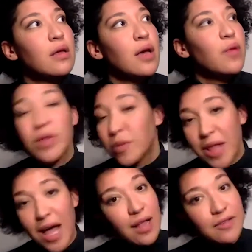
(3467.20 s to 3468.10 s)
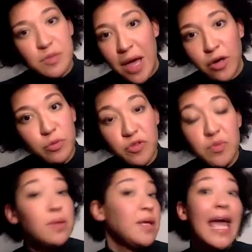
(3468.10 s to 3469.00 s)
when the Black Lives Matter
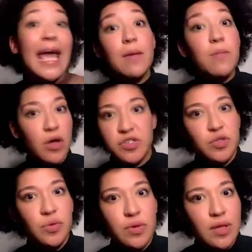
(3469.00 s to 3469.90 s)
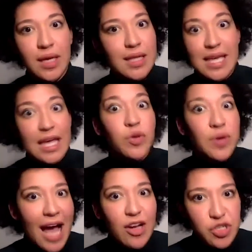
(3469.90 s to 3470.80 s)
movement came onto like the
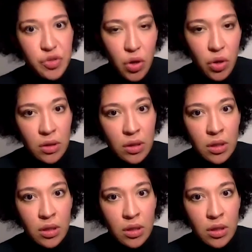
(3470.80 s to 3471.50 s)
international